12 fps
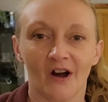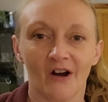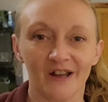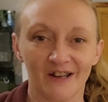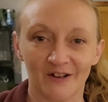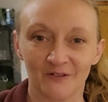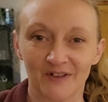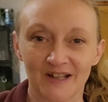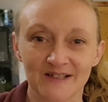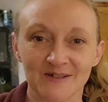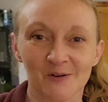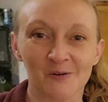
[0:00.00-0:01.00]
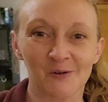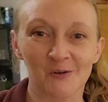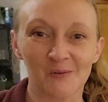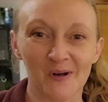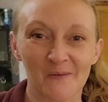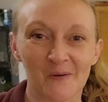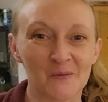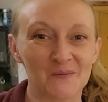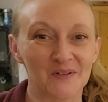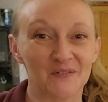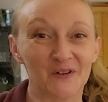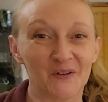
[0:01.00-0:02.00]
Hiya lovelies, or welcome
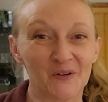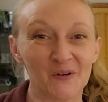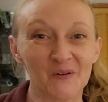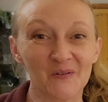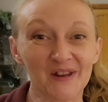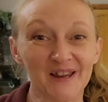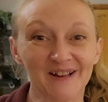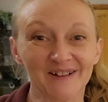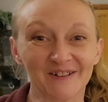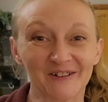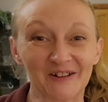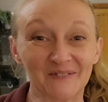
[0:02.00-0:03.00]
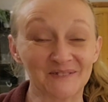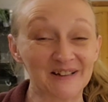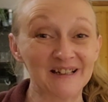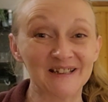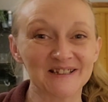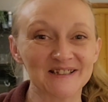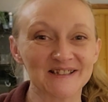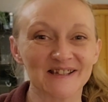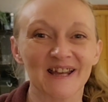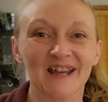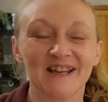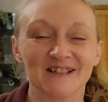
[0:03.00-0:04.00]
if you're new here. I'm Linz.
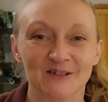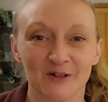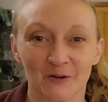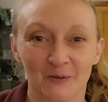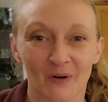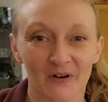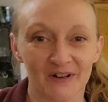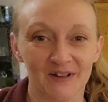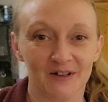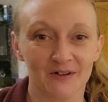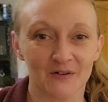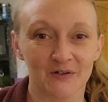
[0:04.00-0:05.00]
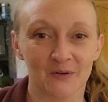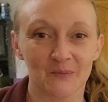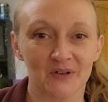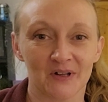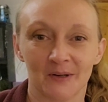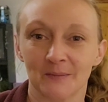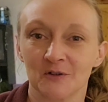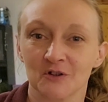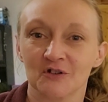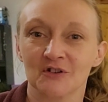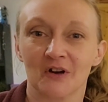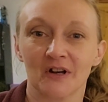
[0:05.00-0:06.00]
So I have something I'm
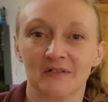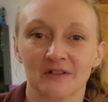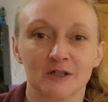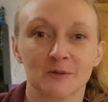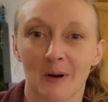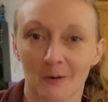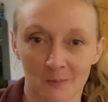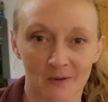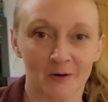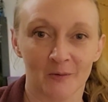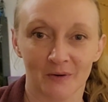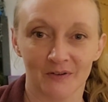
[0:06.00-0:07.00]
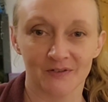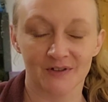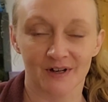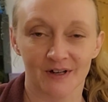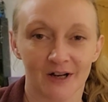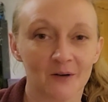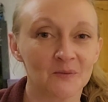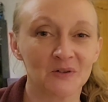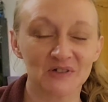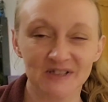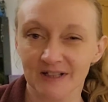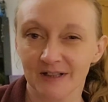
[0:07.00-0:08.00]
just kind of experimenting with today, and
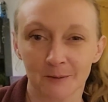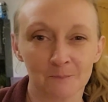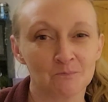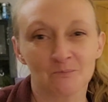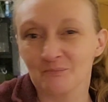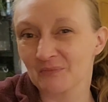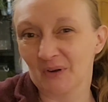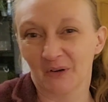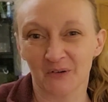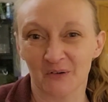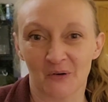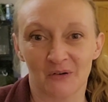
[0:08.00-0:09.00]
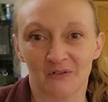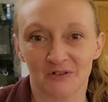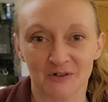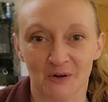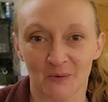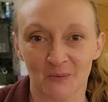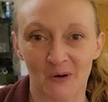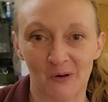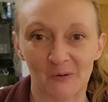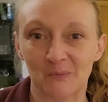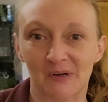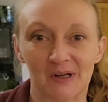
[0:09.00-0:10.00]
we'll see. I don't know if it's going to
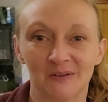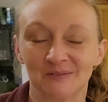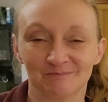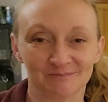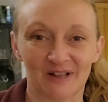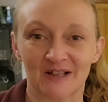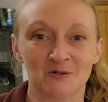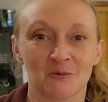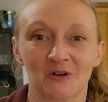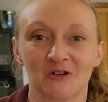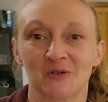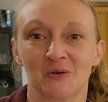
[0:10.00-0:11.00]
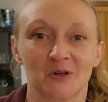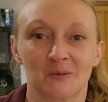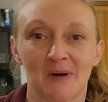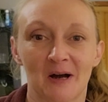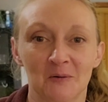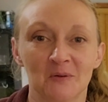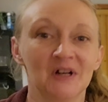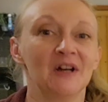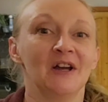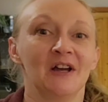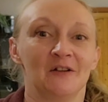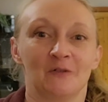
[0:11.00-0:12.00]
work, but that's what it's all about.
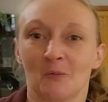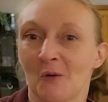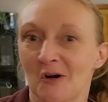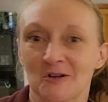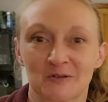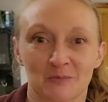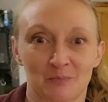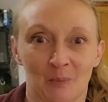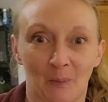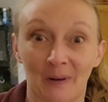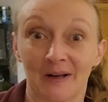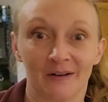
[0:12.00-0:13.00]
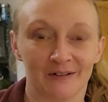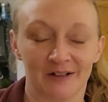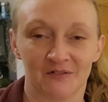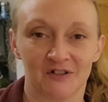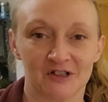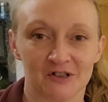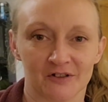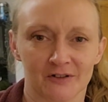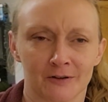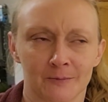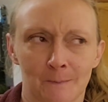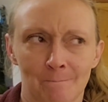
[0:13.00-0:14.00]
If it works, brilliant. If it
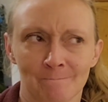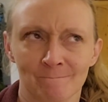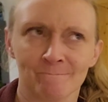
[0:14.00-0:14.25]
doesn't,